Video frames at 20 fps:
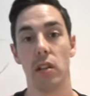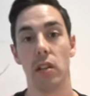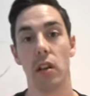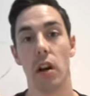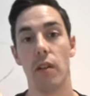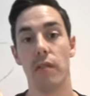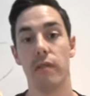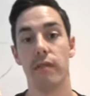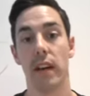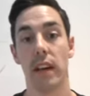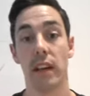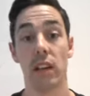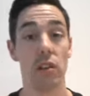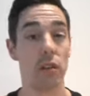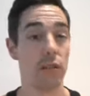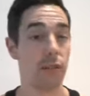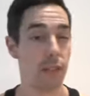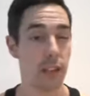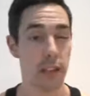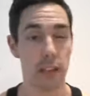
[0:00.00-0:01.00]
you know, thank
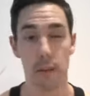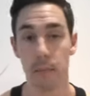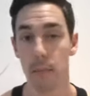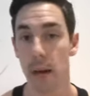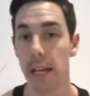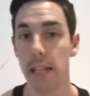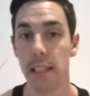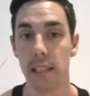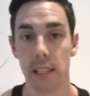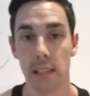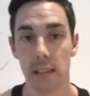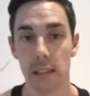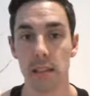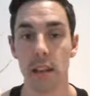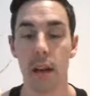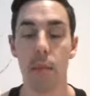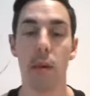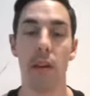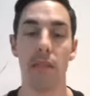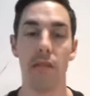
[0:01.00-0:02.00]
you for the amazing
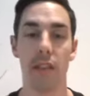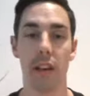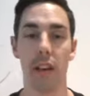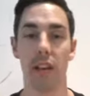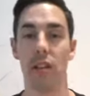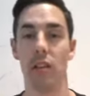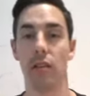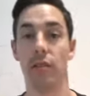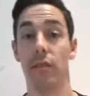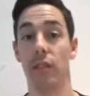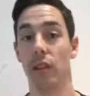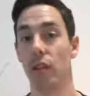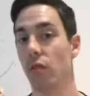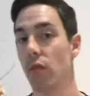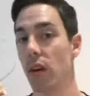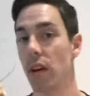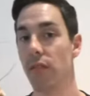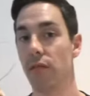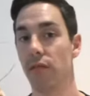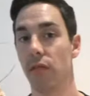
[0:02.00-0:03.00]
summer, thank you for the
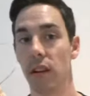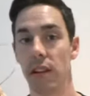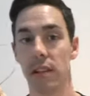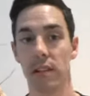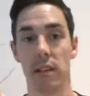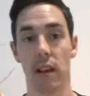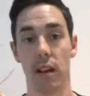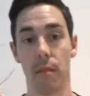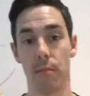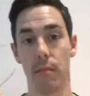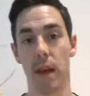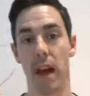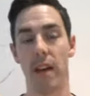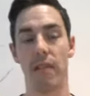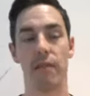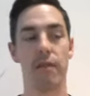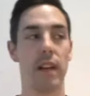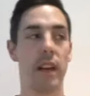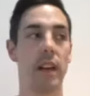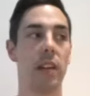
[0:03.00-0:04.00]
great friends that I've
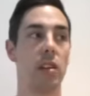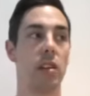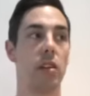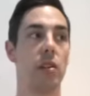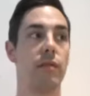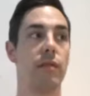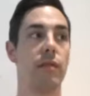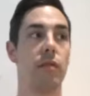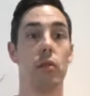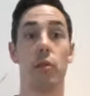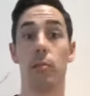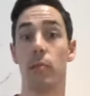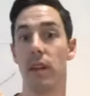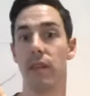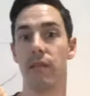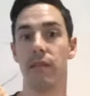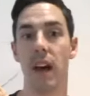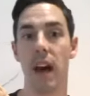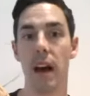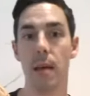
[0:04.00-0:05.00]
met, thank you for my
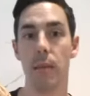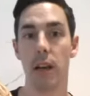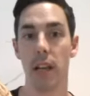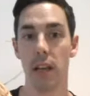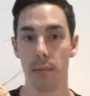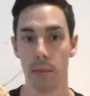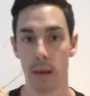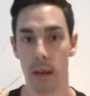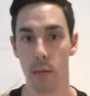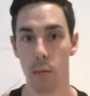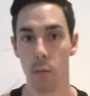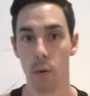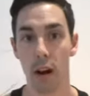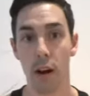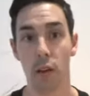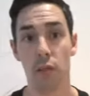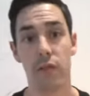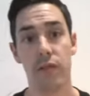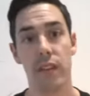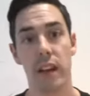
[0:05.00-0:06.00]
family being
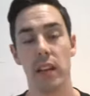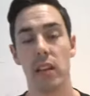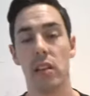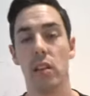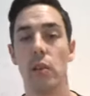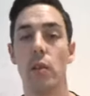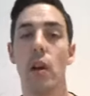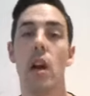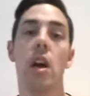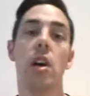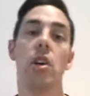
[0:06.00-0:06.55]
well, thank you.